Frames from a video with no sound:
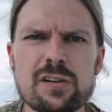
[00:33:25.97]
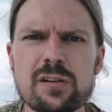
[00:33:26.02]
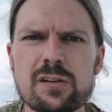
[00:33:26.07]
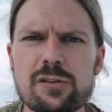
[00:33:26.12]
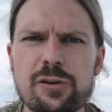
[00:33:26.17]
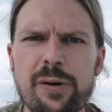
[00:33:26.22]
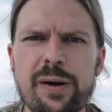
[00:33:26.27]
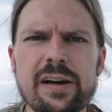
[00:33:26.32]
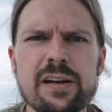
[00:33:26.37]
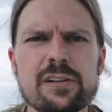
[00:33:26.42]

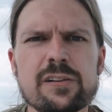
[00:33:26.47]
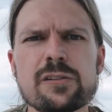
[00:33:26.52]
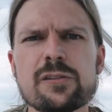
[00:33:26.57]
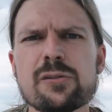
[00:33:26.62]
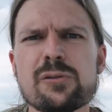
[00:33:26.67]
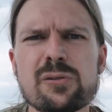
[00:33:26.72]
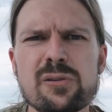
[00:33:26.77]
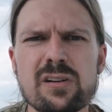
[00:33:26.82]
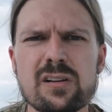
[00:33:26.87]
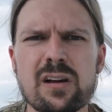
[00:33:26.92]
try
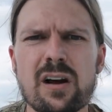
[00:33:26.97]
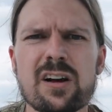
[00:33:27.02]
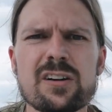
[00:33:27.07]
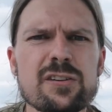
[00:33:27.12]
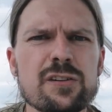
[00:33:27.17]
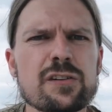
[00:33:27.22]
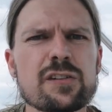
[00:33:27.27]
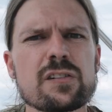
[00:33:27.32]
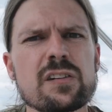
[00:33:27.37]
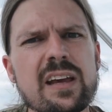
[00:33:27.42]
to
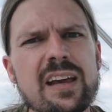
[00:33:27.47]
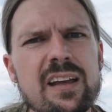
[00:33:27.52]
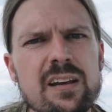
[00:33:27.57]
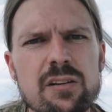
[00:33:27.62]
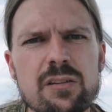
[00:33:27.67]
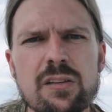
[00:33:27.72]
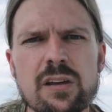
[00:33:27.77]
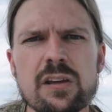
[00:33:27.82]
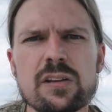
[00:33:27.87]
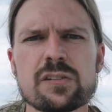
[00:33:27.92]

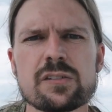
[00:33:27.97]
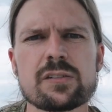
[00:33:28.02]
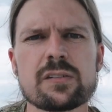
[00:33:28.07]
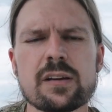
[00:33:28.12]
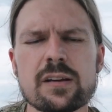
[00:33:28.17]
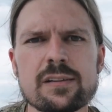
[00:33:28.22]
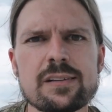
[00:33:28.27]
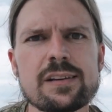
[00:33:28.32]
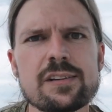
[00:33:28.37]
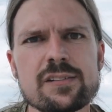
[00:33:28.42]
understand this
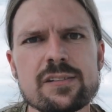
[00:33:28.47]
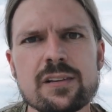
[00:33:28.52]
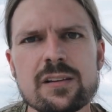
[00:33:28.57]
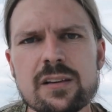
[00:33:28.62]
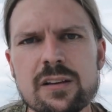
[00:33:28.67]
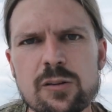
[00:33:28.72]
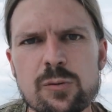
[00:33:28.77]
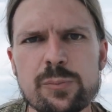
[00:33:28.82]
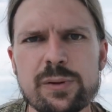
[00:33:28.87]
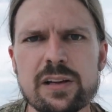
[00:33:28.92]
at least a
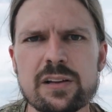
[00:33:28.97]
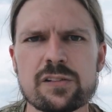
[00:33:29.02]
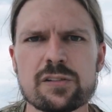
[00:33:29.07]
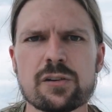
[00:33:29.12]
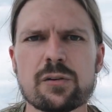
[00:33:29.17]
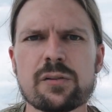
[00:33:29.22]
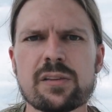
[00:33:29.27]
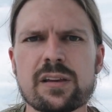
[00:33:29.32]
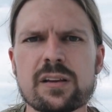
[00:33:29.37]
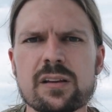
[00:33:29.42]
little bit
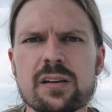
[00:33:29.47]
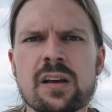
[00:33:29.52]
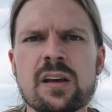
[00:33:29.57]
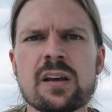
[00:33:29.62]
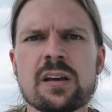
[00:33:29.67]
so that